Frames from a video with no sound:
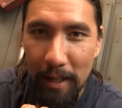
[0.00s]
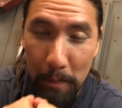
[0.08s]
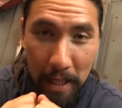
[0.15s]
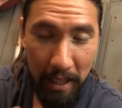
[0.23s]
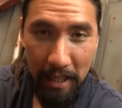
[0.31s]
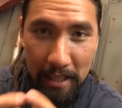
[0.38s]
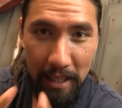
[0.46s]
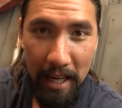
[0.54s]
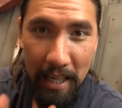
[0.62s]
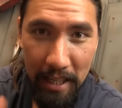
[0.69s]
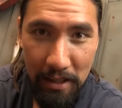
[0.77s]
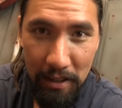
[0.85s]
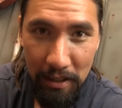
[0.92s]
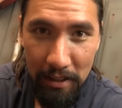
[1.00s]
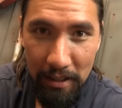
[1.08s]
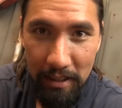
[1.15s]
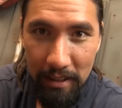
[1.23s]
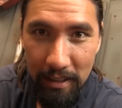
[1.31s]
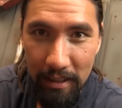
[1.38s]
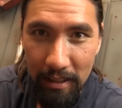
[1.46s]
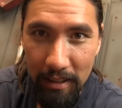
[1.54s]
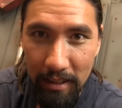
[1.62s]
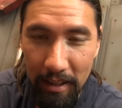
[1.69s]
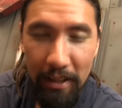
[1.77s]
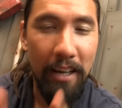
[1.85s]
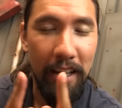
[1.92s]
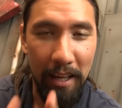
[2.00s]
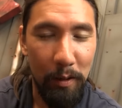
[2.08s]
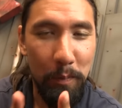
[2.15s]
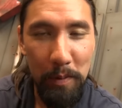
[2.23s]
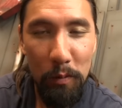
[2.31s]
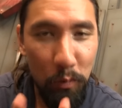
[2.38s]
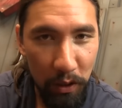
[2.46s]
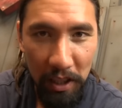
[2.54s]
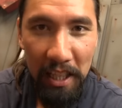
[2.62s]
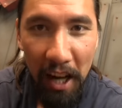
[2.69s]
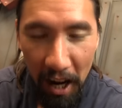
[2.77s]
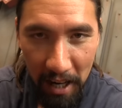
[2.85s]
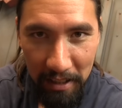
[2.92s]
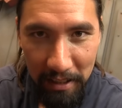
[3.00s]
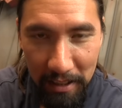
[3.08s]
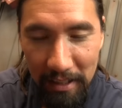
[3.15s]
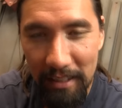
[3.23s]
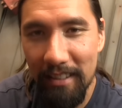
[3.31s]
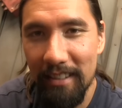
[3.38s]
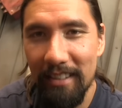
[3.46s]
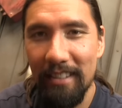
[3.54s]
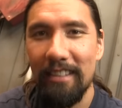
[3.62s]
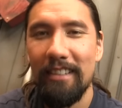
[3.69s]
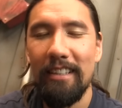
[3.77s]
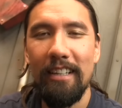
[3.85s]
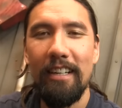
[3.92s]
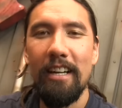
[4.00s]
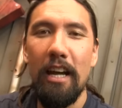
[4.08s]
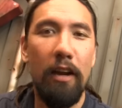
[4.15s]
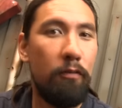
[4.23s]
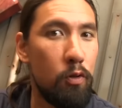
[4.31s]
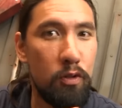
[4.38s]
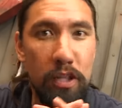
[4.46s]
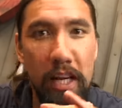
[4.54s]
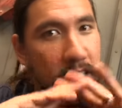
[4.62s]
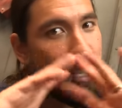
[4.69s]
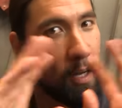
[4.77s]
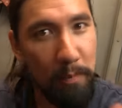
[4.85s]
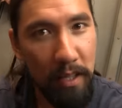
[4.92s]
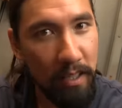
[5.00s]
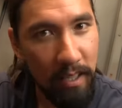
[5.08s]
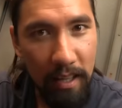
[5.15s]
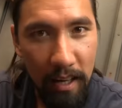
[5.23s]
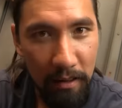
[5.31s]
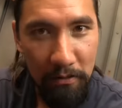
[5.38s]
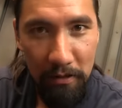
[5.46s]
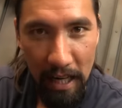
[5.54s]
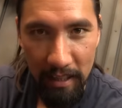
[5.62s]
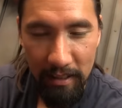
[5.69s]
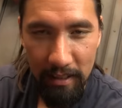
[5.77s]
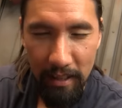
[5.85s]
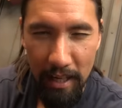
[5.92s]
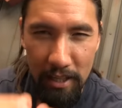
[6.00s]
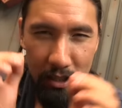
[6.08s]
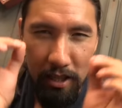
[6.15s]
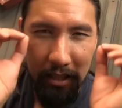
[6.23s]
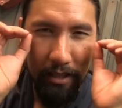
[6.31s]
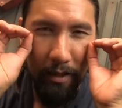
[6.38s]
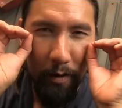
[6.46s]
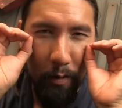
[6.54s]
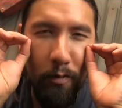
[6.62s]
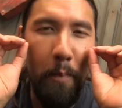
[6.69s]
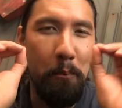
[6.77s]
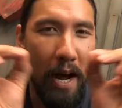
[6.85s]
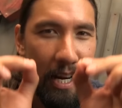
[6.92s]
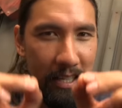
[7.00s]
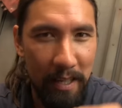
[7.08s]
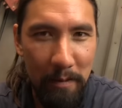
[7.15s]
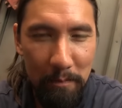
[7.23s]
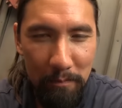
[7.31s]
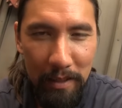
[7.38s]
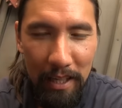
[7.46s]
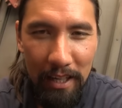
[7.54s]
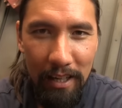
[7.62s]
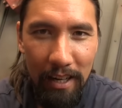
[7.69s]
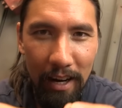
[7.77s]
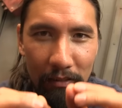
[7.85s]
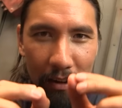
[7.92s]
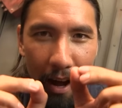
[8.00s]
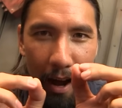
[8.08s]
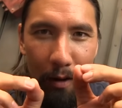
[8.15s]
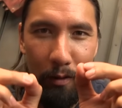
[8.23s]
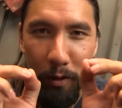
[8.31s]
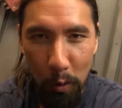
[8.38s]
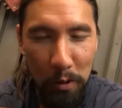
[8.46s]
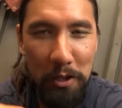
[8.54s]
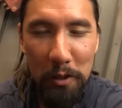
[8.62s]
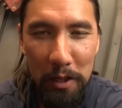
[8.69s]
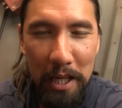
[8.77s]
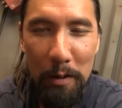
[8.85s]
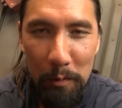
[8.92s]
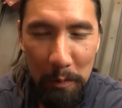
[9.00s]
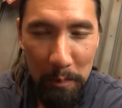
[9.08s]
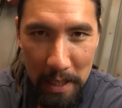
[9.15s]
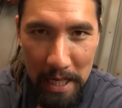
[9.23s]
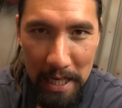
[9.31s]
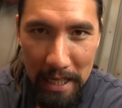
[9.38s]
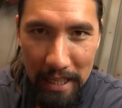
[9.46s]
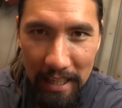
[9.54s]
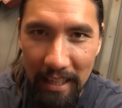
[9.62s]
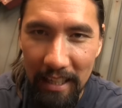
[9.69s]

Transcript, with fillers: because I hear that it'll be really hot. If you say something to that effect and just remind him of how tortured he will be,